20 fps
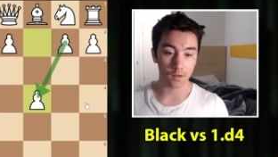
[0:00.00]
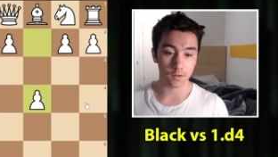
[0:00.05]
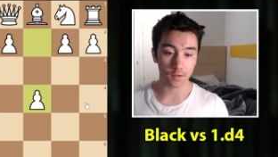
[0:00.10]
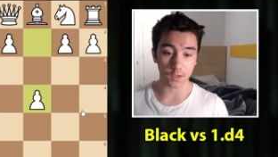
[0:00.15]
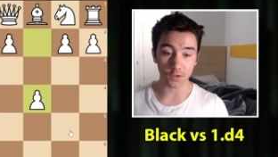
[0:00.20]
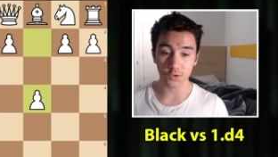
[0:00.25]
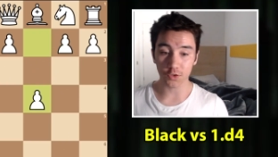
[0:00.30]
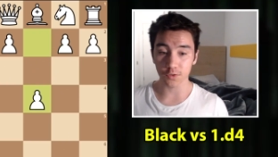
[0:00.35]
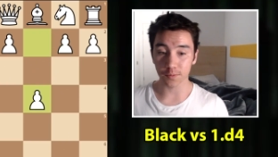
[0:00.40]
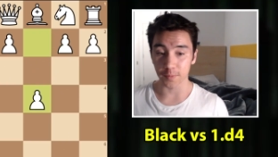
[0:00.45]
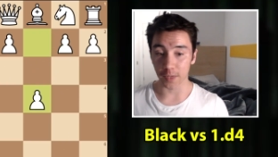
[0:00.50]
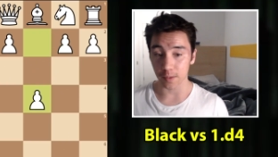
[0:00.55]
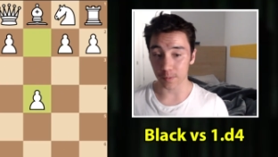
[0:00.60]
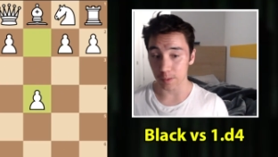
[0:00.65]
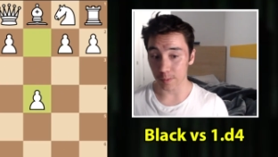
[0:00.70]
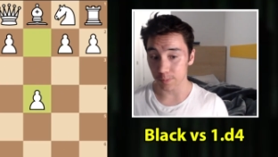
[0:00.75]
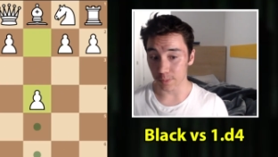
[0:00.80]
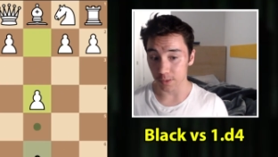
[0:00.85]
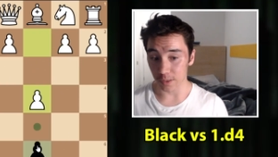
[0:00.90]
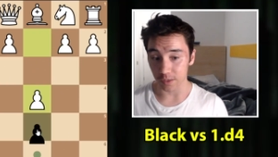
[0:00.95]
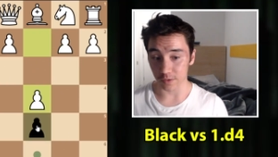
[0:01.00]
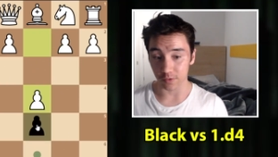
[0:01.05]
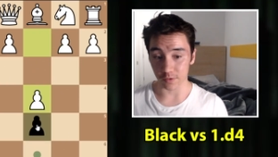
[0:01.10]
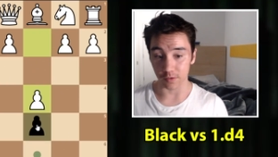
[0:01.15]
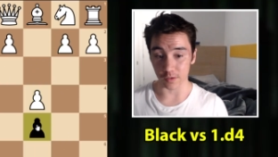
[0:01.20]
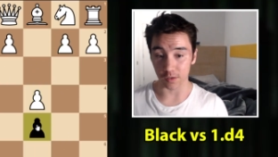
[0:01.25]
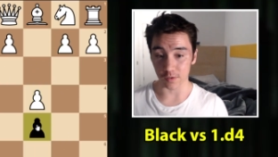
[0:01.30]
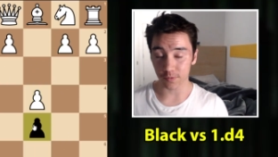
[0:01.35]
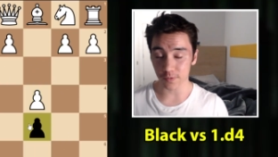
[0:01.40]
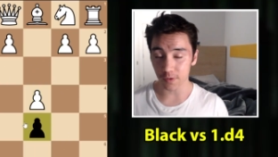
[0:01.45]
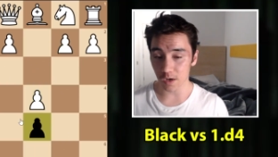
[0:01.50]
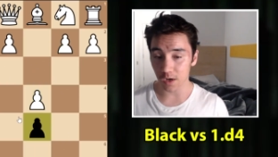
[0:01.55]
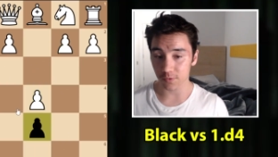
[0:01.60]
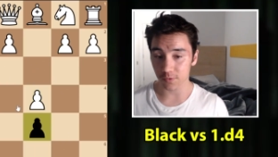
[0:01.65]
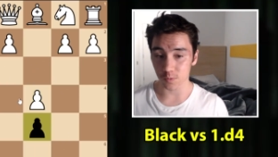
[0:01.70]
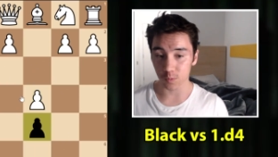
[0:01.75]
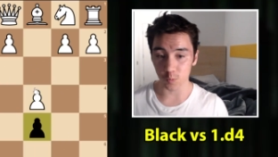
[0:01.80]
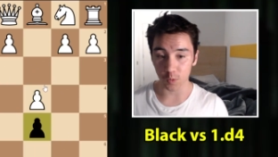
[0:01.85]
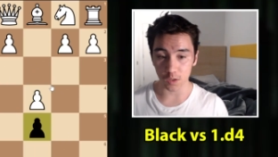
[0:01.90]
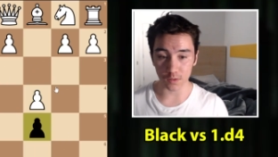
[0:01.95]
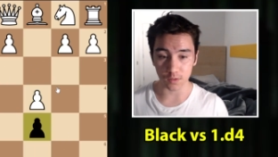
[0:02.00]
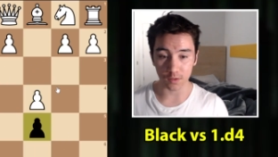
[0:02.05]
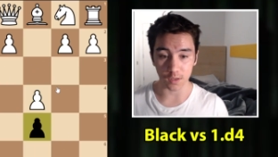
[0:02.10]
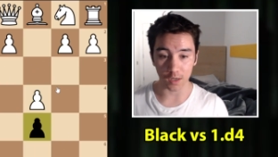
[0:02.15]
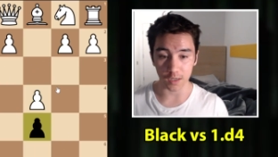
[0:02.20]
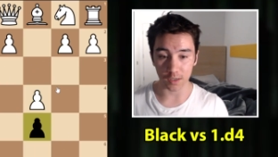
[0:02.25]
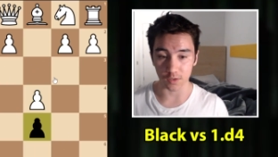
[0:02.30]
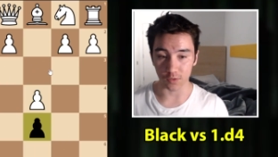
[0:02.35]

such as maybe playing c5 and one line